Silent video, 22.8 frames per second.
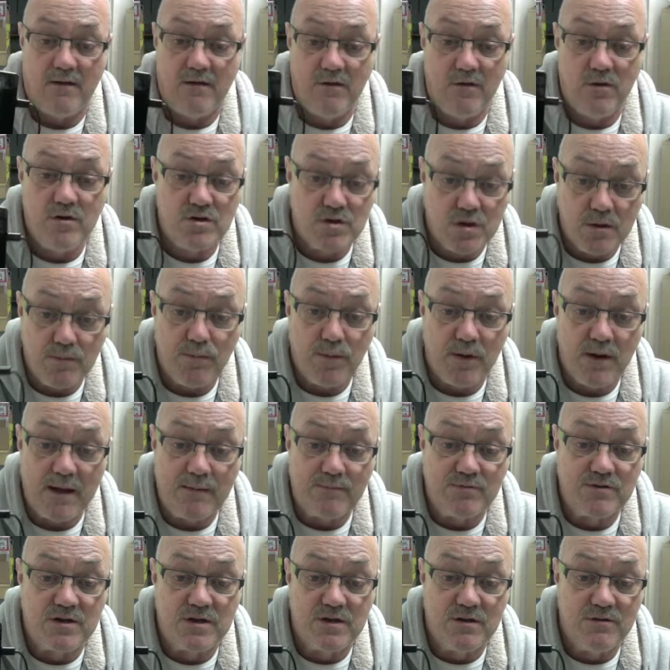you should be
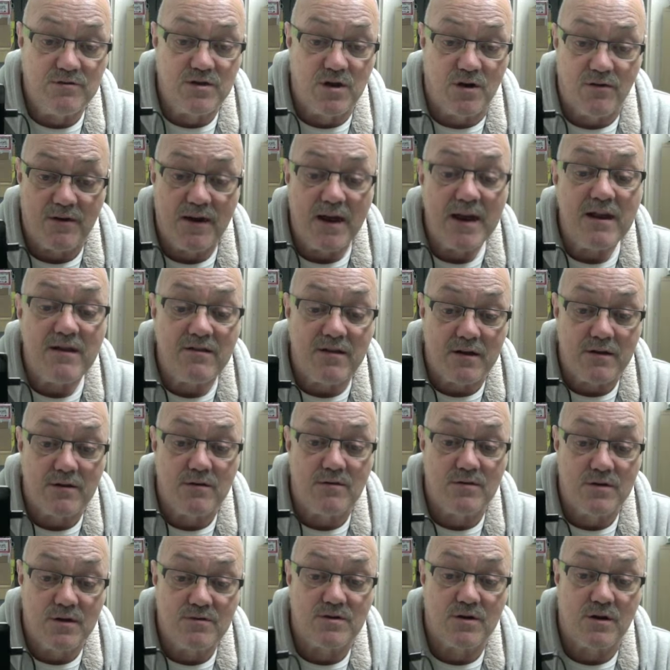able to use it on anything you're
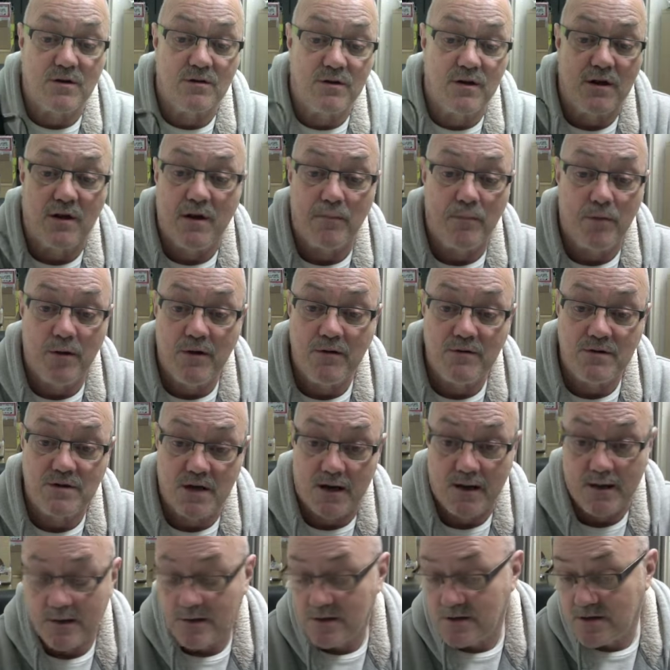using on your
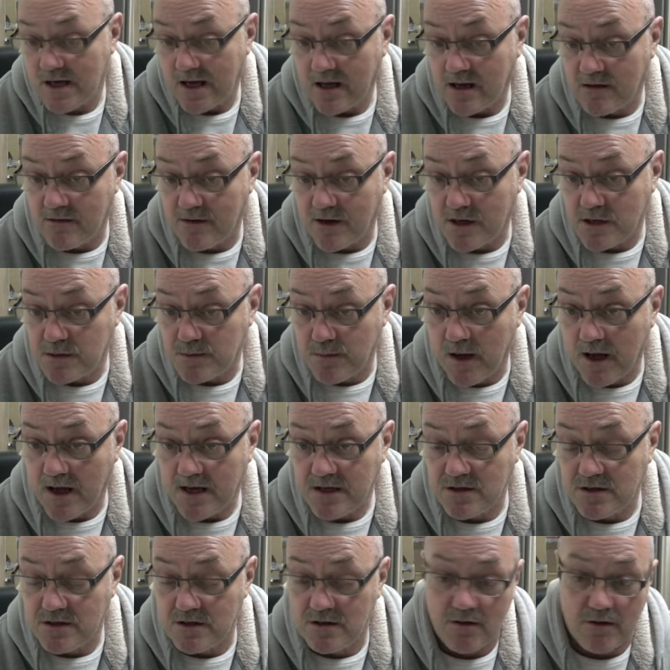computer and take your
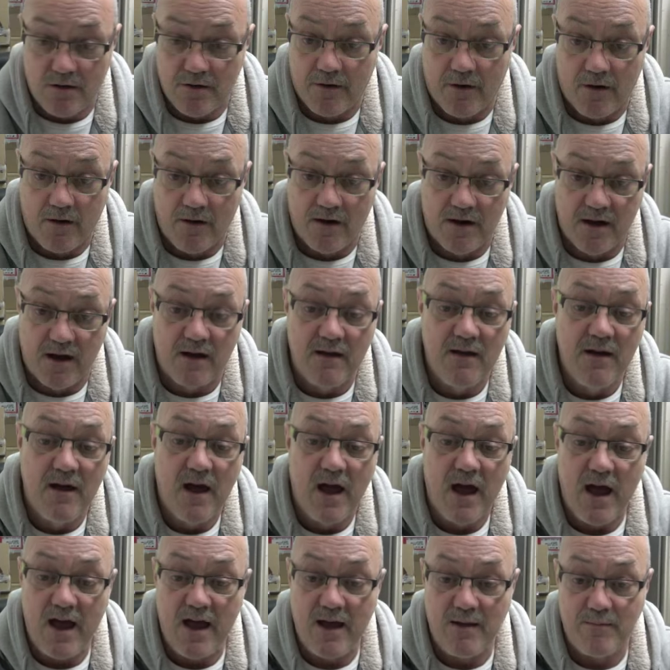SBS on holiday.
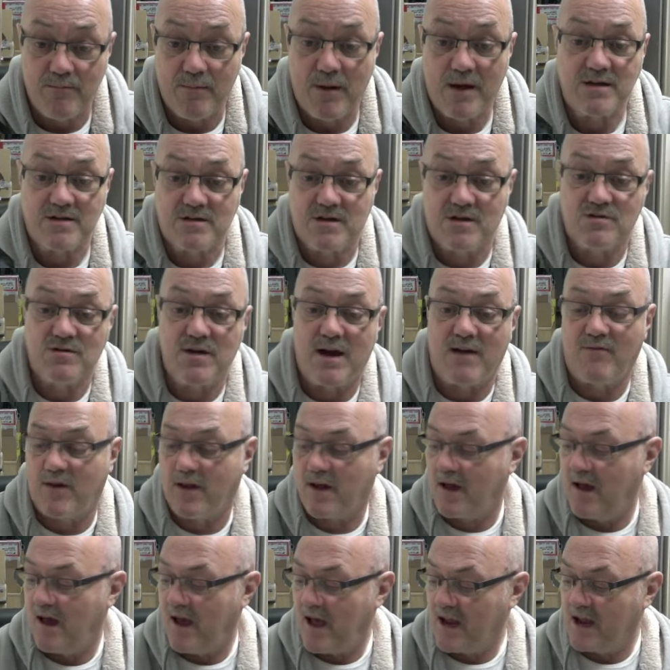It makes the
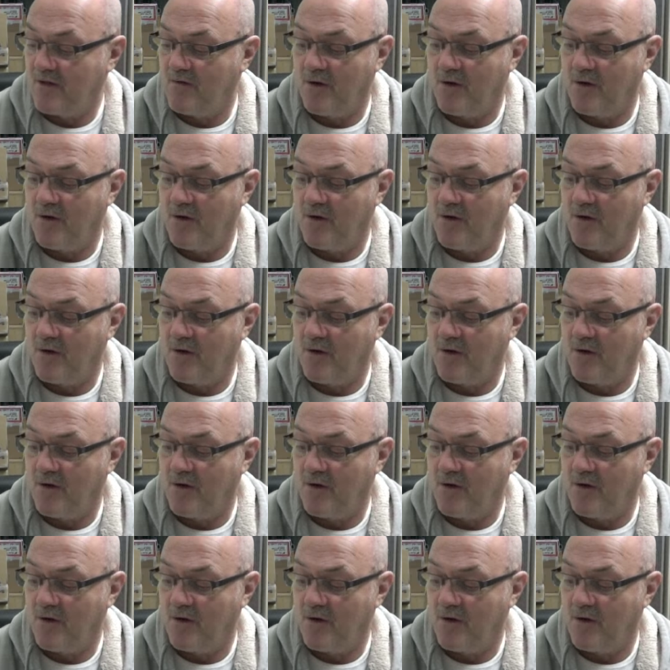travelling a heck